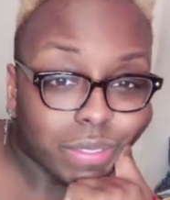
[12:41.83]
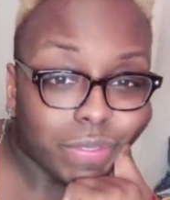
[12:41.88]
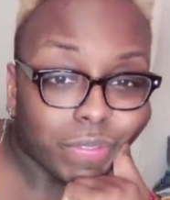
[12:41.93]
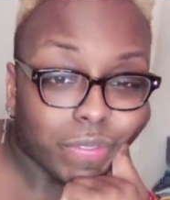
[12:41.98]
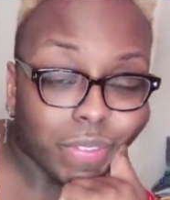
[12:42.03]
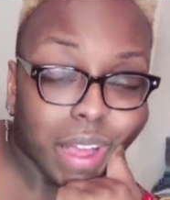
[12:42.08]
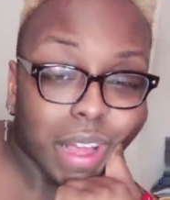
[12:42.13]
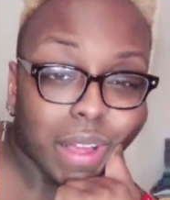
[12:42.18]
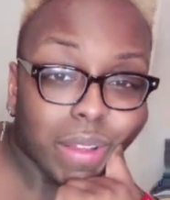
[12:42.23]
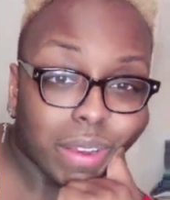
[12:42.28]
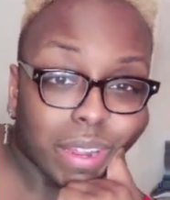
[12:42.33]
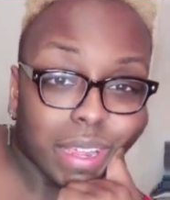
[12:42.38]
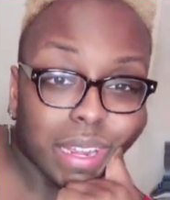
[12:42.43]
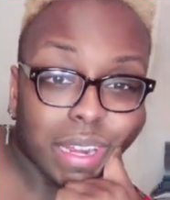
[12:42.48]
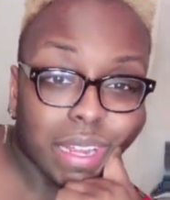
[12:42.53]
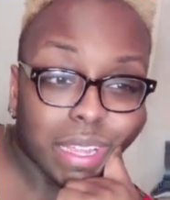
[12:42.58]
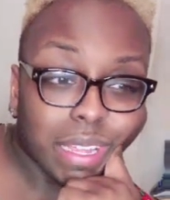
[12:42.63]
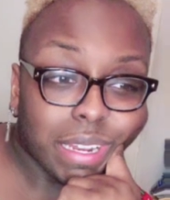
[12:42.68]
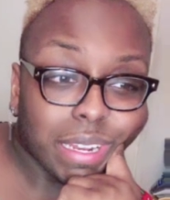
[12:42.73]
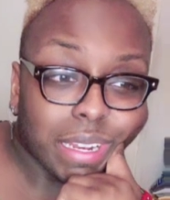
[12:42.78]
fault
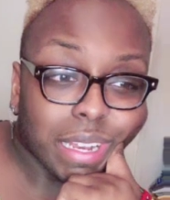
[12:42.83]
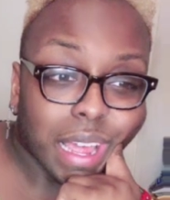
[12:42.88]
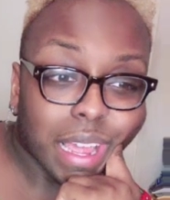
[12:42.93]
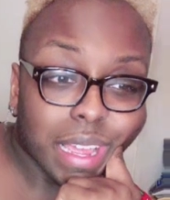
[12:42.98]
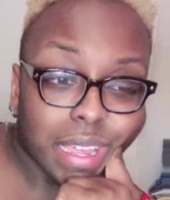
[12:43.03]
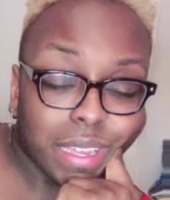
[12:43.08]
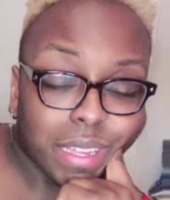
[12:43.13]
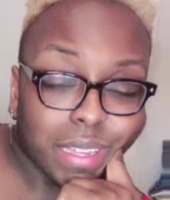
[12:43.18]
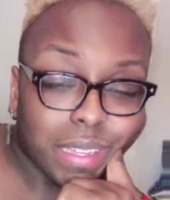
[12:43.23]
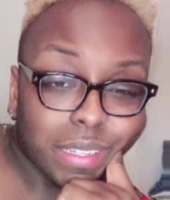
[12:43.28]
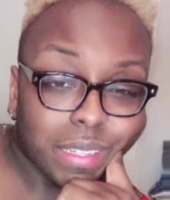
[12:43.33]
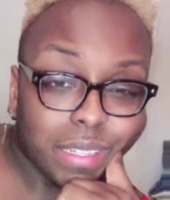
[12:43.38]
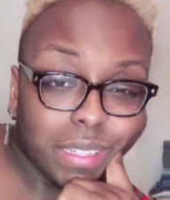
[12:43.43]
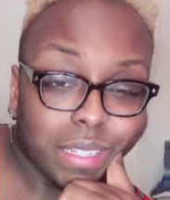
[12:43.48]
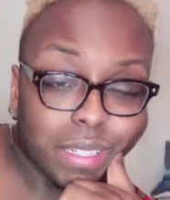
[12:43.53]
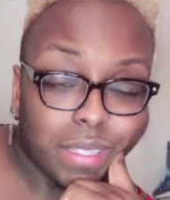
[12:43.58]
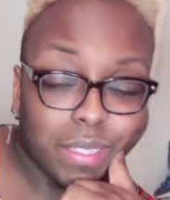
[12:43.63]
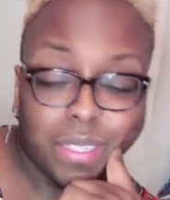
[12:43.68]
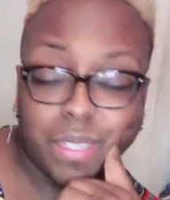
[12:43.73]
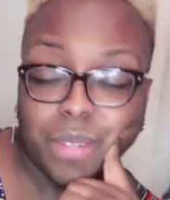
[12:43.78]
in like,
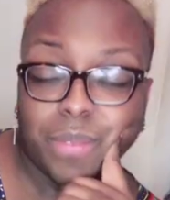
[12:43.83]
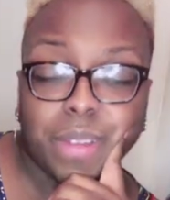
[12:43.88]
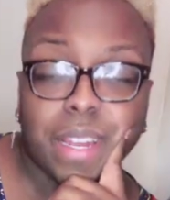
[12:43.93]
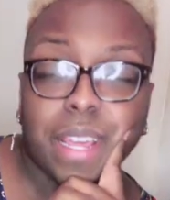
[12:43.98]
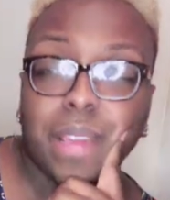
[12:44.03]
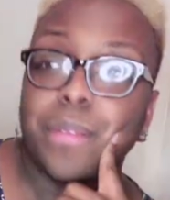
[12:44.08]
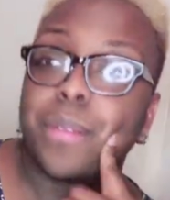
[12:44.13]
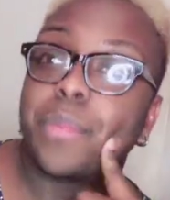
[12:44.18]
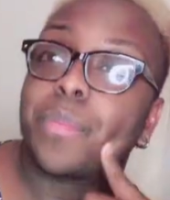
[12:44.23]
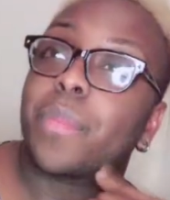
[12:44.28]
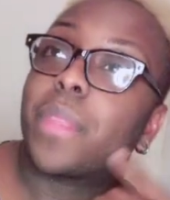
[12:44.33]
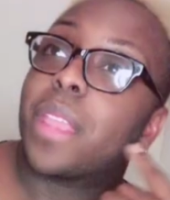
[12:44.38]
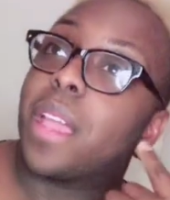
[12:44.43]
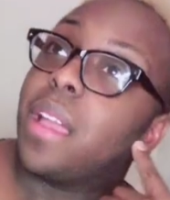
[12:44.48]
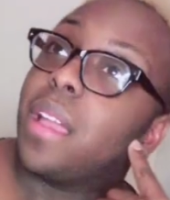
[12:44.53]
whatever.